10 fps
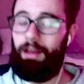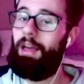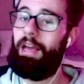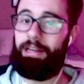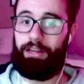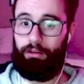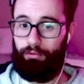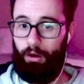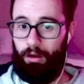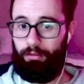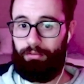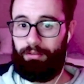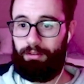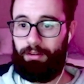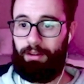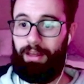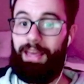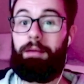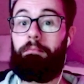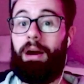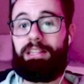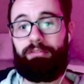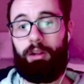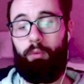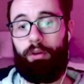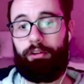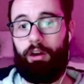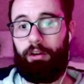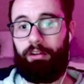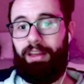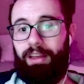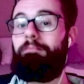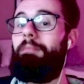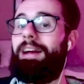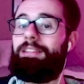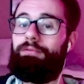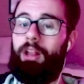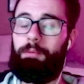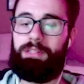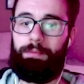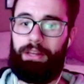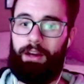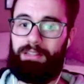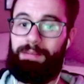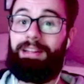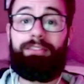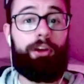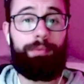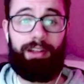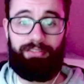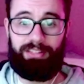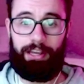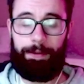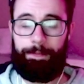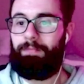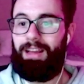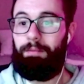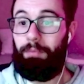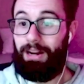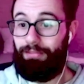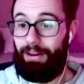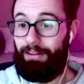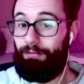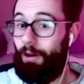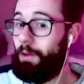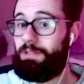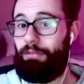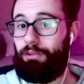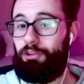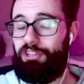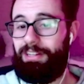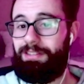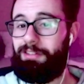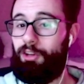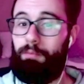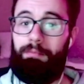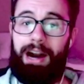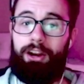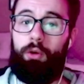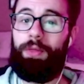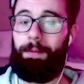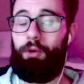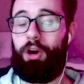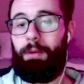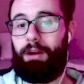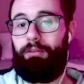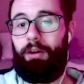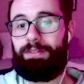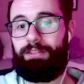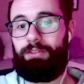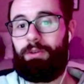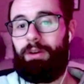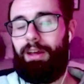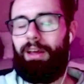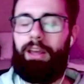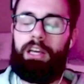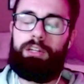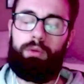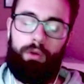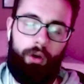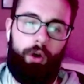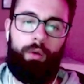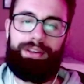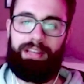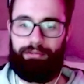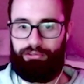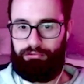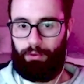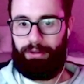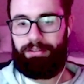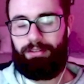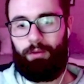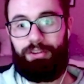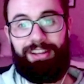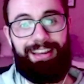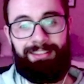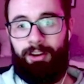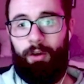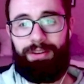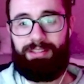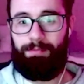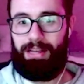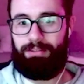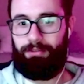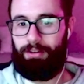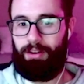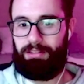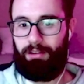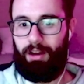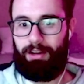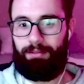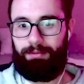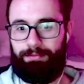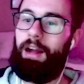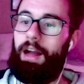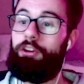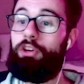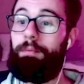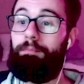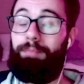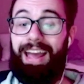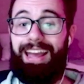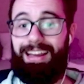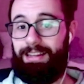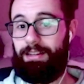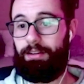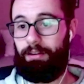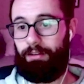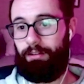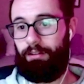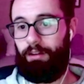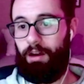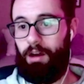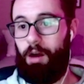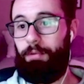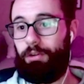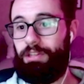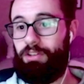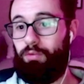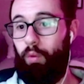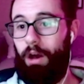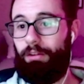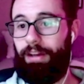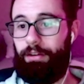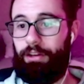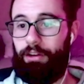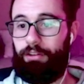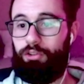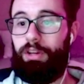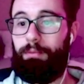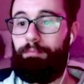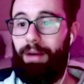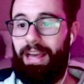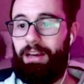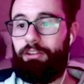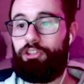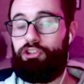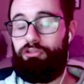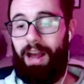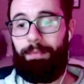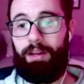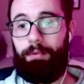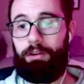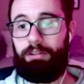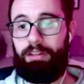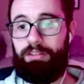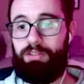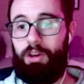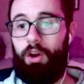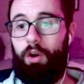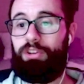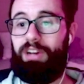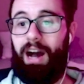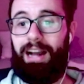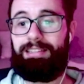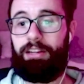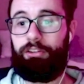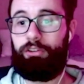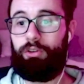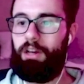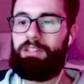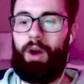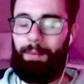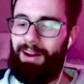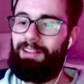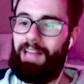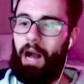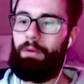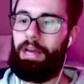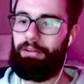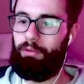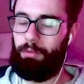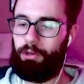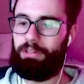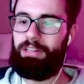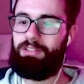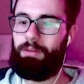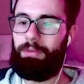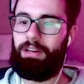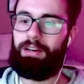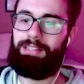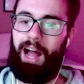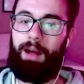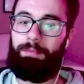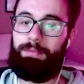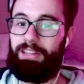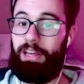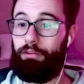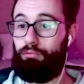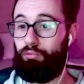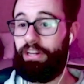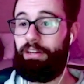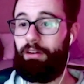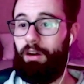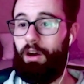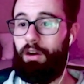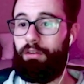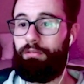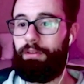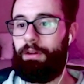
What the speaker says: and it can evolve, it might develop Wonder Guard. It might develop something else. It might develop Levitate. But if it follows evolutions, no matter what that Pokemon evolves into, it will always have Truant, which isn't always the best for a Nuzlocke. And then you can ban abilities as well down here. So you can ban trapping abilities, which I tend to do. So I'm gonna allow negative abilities because I'm getting rid of